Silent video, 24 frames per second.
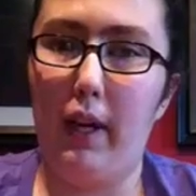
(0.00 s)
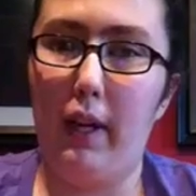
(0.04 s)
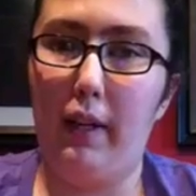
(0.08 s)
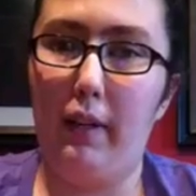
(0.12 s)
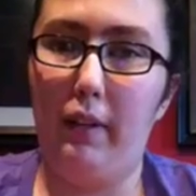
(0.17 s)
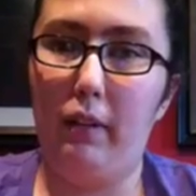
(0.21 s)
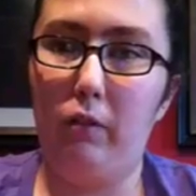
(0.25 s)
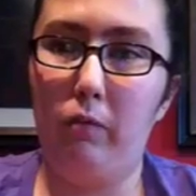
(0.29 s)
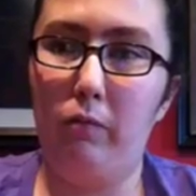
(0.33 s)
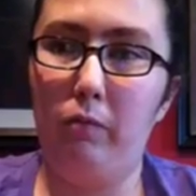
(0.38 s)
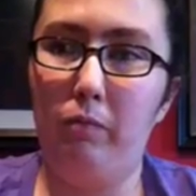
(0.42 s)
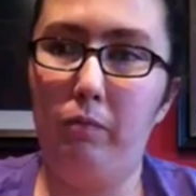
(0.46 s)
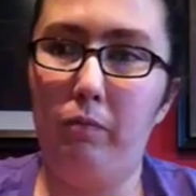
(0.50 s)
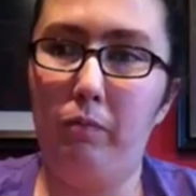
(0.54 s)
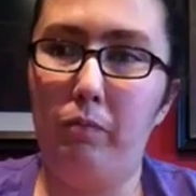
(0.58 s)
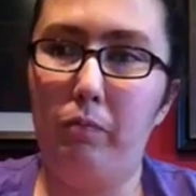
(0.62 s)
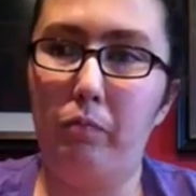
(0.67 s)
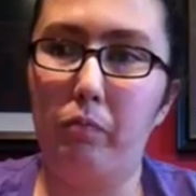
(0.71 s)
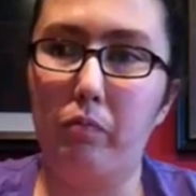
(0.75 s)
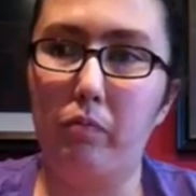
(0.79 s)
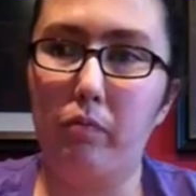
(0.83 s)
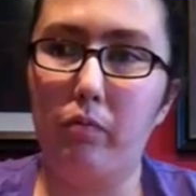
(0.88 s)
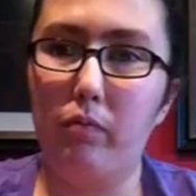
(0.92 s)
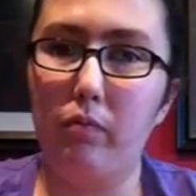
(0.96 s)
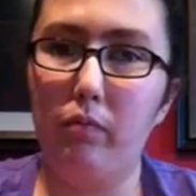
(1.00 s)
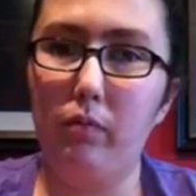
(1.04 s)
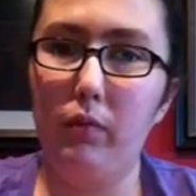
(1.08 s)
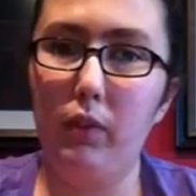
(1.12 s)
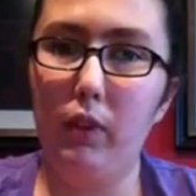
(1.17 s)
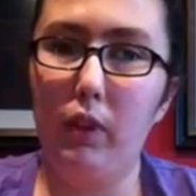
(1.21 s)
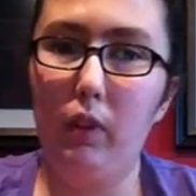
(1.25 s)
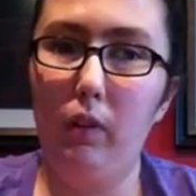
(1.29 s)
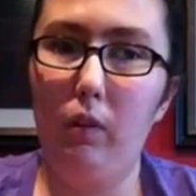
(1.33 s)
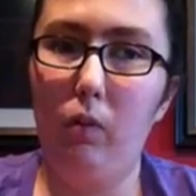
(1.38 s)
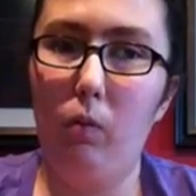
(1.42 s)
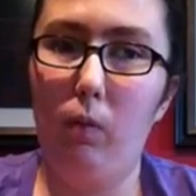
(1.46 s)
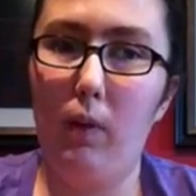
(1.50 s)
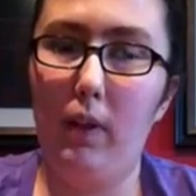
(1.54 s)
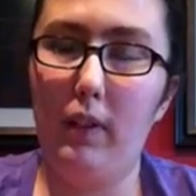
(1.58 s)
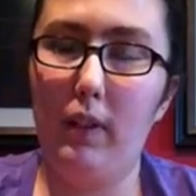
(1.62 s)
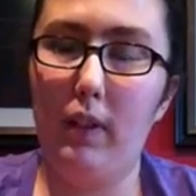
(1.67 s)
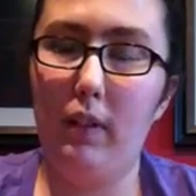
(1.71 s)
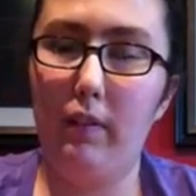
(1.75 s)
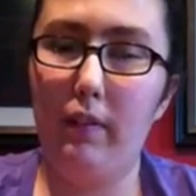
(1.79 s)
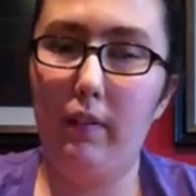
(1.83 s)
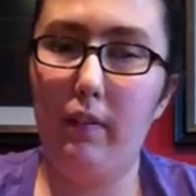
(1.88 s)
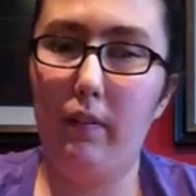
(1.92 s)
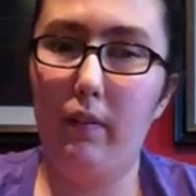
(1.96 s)
and
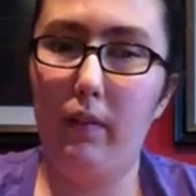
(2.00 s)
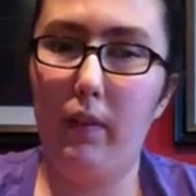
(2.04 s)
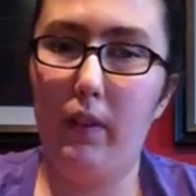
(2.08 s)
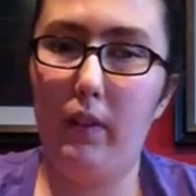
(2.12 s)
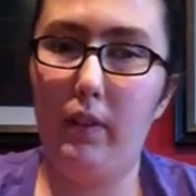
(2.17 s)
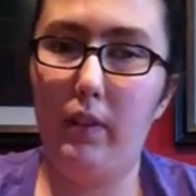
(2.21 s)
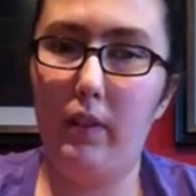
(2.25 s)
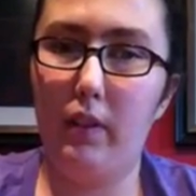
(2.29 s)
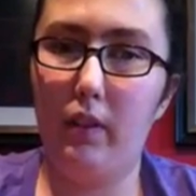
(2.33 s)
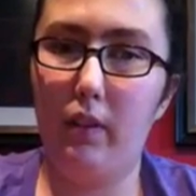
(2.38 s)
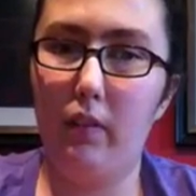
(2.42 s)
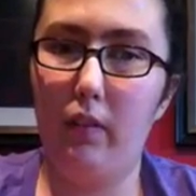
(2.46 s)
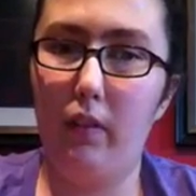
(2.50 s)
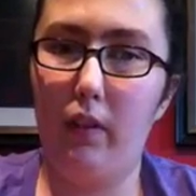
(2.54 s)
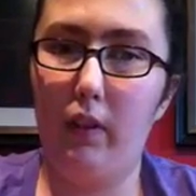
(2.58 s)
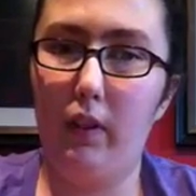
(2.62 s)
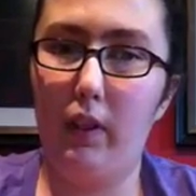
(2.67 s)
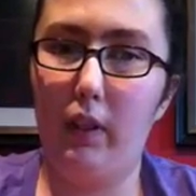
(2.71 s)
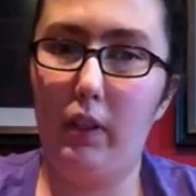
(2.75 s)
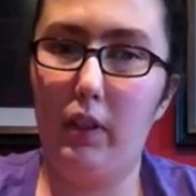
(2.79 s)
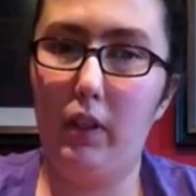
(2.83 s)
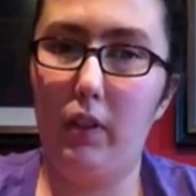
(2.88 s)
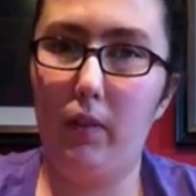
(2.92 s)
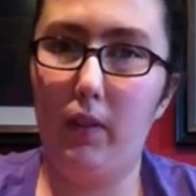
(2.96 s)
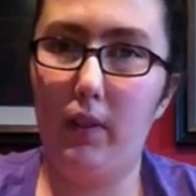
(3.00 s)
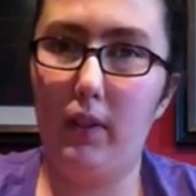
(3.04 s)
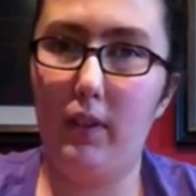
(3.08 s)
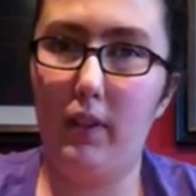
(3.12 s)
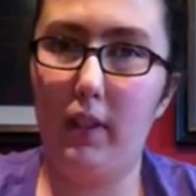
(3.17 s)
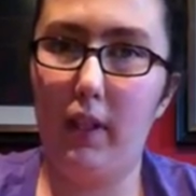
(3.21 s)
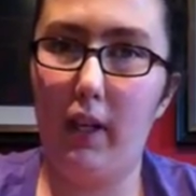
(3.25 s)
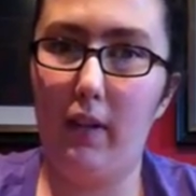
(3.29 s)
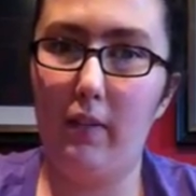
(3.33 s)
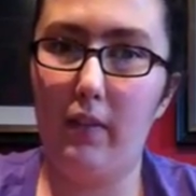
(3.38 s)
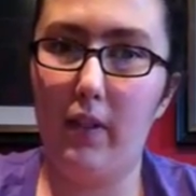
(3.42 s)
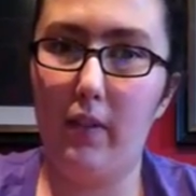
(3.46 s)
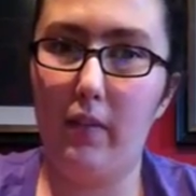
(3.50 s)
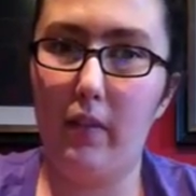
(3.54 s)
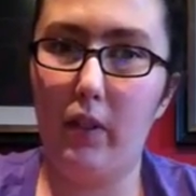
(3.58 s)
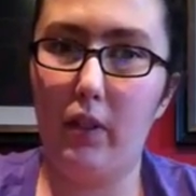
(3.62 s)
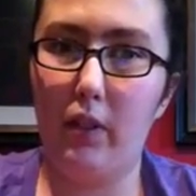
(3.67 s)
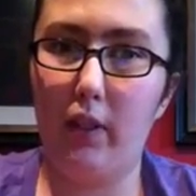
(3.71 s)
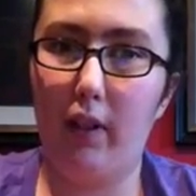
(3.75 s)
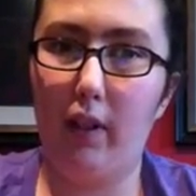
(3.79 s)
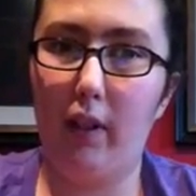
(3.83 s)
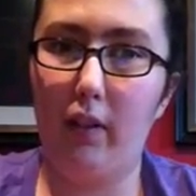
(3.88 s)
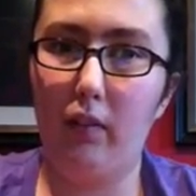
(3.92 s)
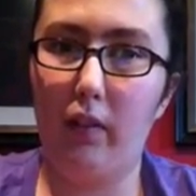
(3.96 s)
when Snow revealed that she wants to have another
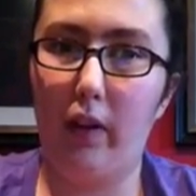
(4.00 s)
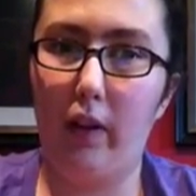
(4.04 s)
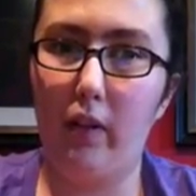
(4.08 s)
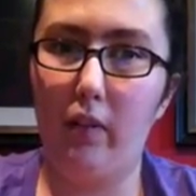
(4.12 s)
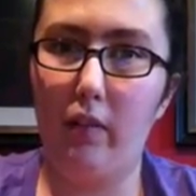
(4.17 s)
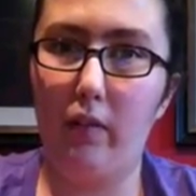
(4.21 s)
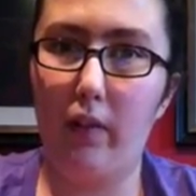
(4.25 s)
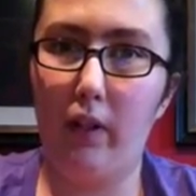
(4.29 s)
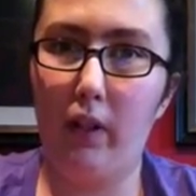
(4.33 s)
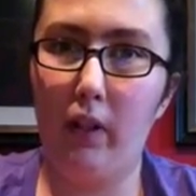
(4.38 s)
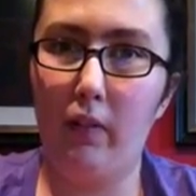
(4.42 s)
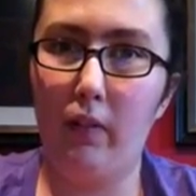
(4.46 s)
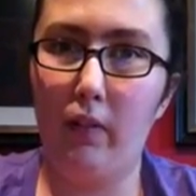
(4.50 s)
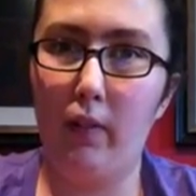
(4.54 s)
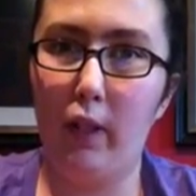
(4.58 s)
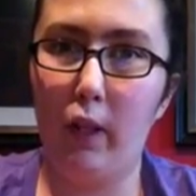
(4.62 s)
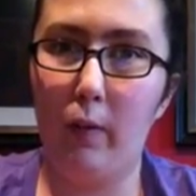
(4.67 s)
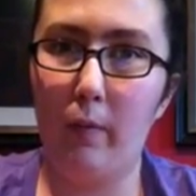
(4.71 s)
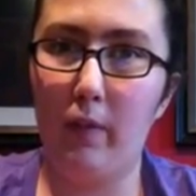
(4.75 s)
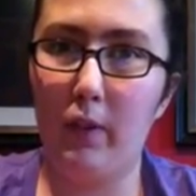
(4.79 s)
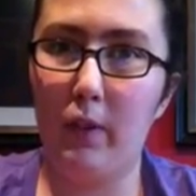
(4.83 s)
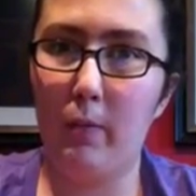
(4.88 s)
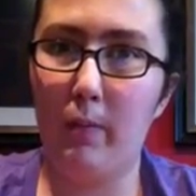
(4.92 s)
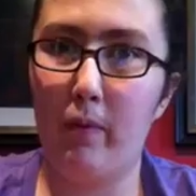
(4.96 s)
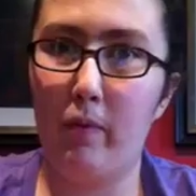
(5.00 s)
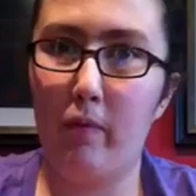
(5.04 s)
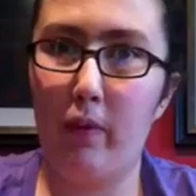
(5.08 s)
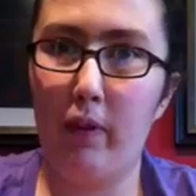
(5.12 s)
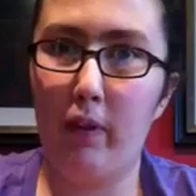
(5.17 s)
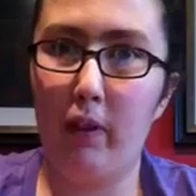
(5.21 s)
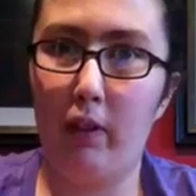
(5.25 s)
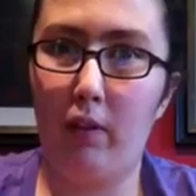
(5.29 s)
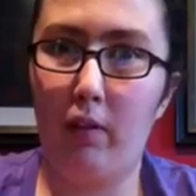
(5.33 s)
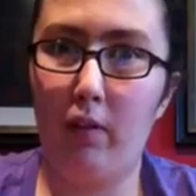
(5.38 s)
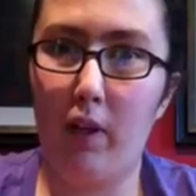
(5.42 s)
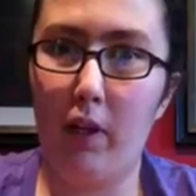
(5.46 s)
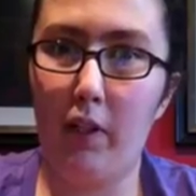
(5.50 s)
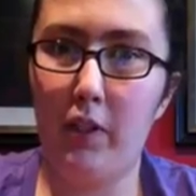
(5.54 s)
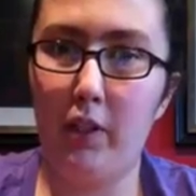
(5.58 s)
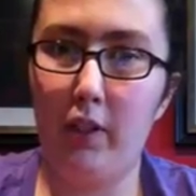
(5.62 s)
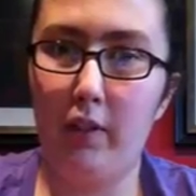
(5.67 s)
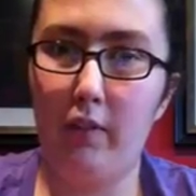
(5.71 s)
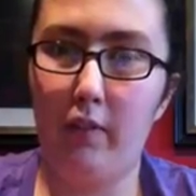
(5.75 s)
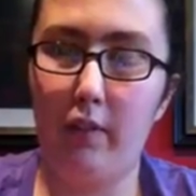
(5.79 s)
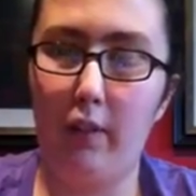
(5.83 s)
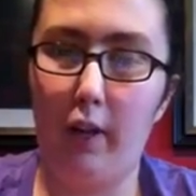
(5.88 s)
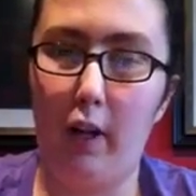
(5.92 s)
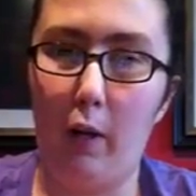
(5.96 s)
child right in front of her, that must have been very
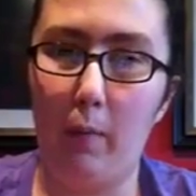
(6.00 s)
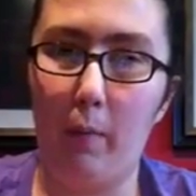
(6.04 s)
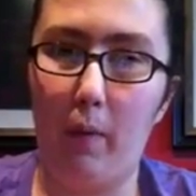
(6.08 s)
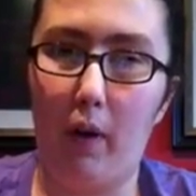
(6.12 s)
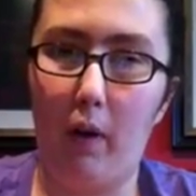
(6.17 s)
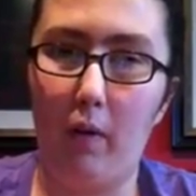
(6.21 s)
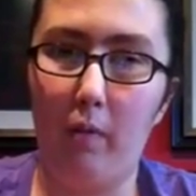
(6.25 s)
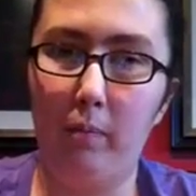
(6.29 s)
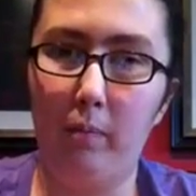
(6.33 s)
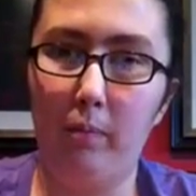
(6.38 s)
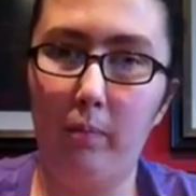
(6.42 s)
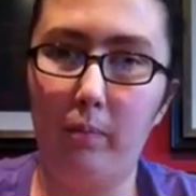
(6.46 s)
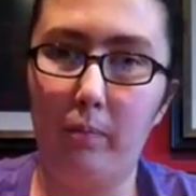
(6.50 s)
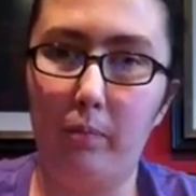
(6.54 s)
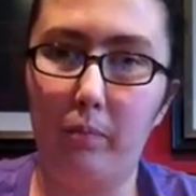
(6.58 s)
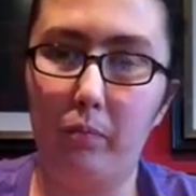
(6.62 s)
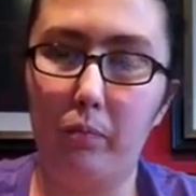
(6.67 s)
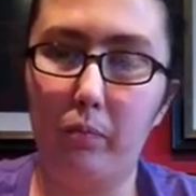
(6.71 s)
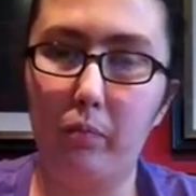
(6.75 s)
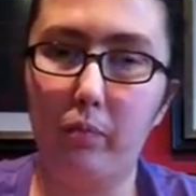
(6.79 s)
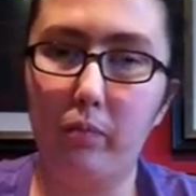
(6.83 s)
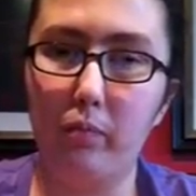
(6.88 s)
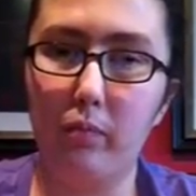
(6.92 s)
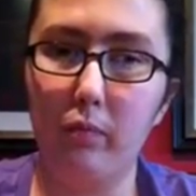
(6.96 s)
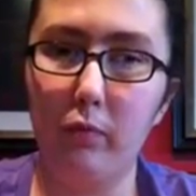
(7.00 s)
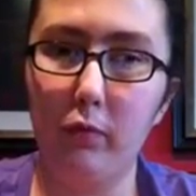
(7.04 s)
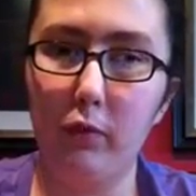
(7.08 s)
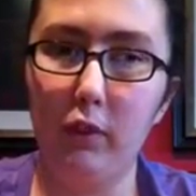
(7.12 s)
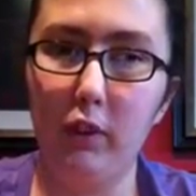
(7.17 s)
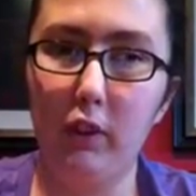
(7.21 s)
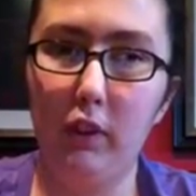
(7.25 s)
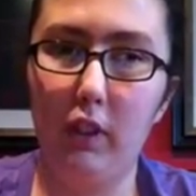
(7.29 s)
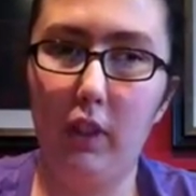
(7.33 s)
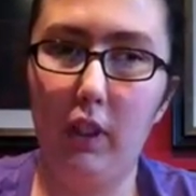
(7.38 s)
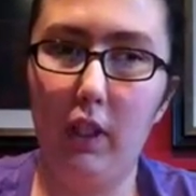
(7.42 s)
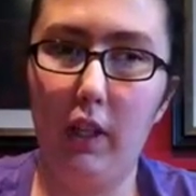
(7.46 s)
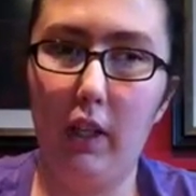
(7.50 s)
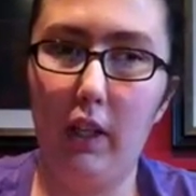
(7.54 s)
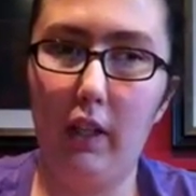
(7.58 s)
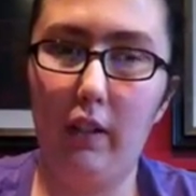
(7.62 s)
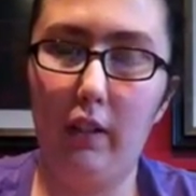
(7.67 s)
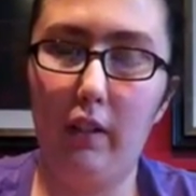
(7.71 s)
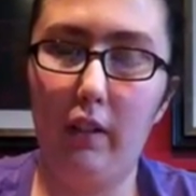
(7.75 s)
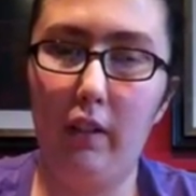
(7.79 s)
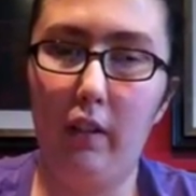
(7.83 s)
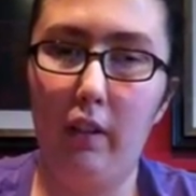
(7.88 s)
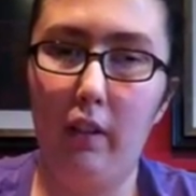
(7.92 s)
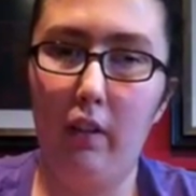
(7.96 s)
crushing for Emma.
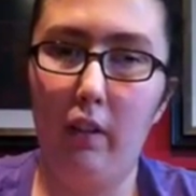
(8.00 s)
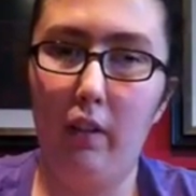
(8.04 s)
And